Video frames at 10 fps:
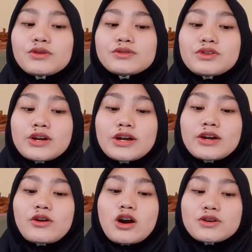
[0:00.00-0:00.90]

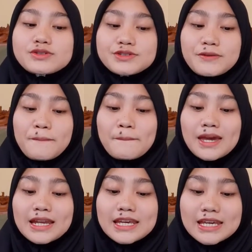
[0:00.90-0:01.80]
there are so
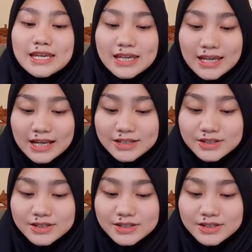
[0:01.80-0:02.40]
many